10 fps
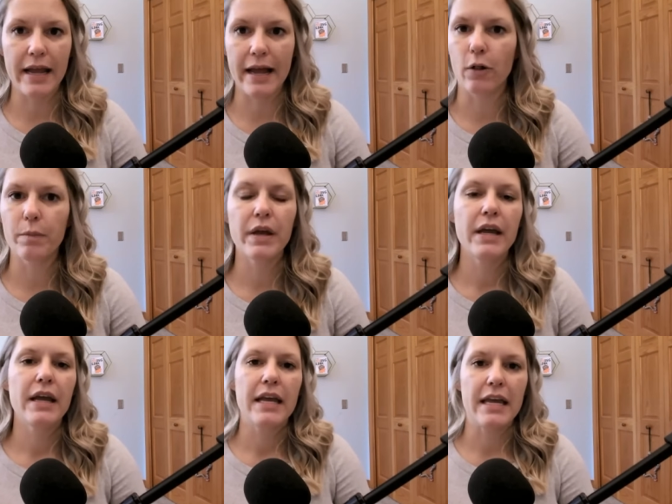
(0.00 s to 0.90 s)
help
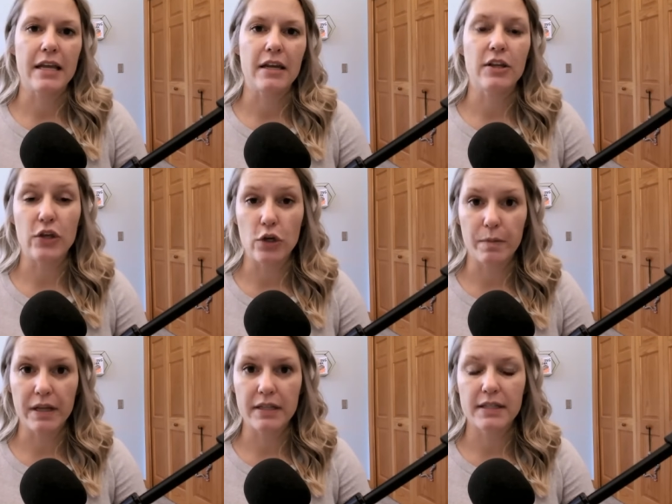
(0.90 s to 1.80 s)
in
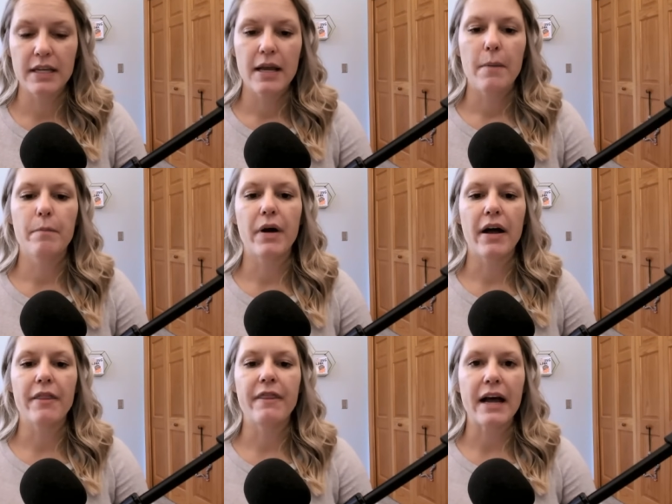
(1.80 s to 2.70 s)
humans,
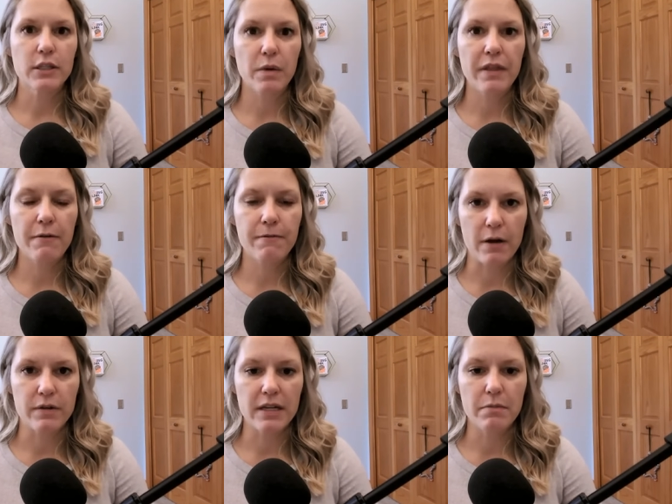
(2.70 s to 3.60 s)
but that's what they
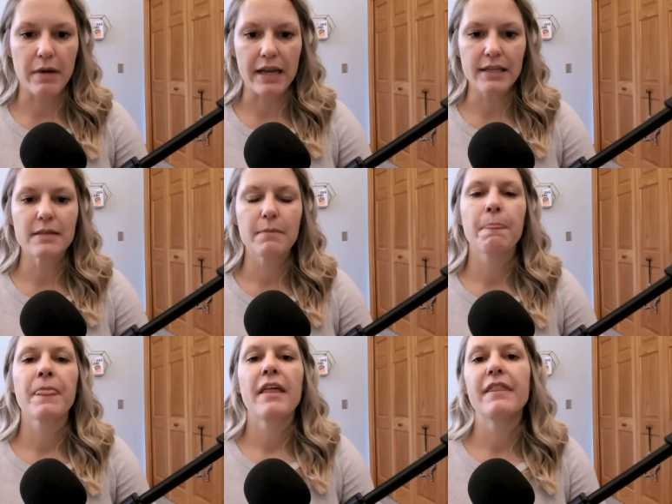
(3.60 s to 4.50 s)
found in mice.
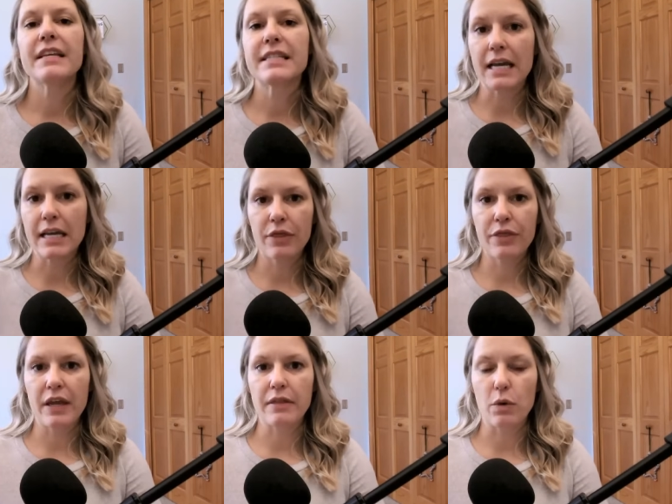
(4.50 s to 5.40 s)
The second
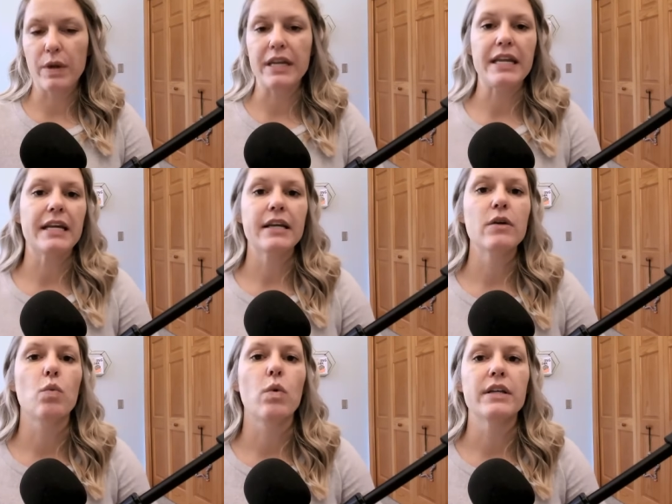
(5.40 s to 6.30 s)
thing that we needed
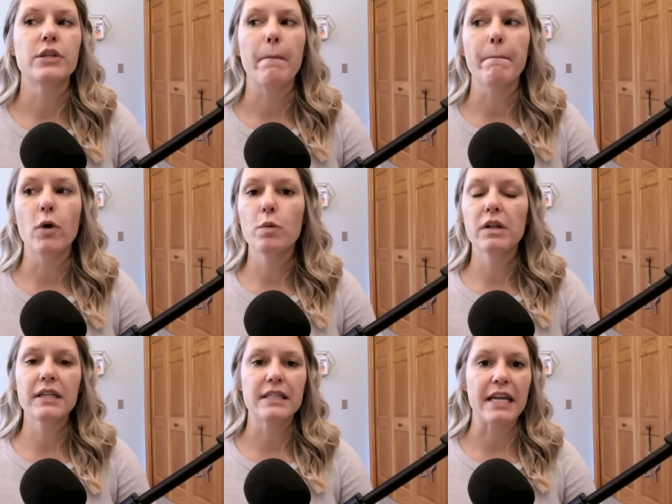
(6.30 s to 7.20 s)
was
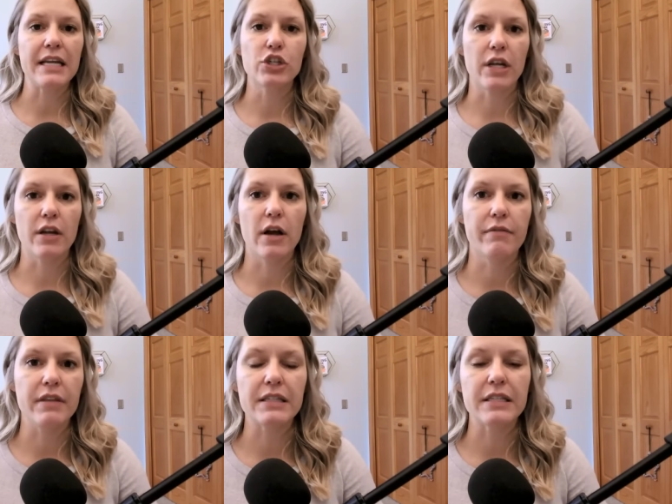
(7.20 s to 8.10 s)
mobilization
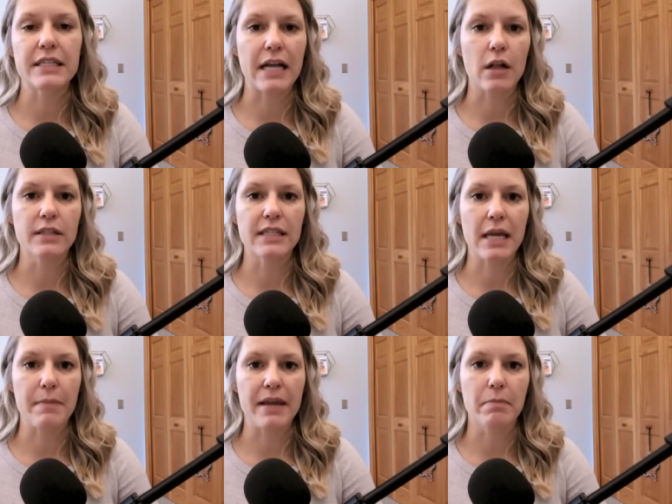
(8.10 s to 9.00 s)
of these cells
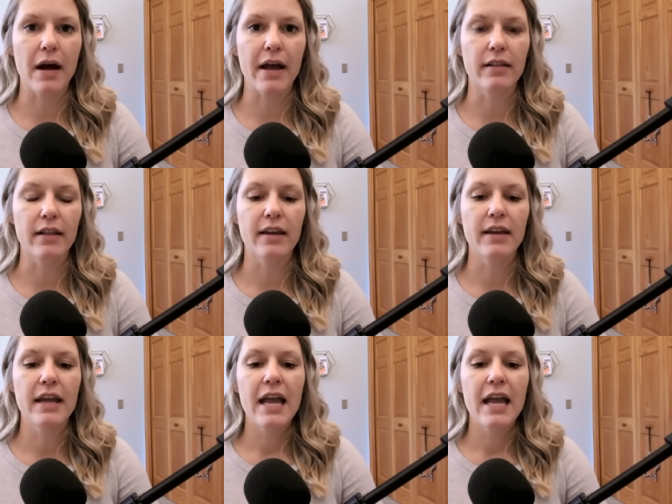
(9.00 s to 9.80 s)
that make myelin.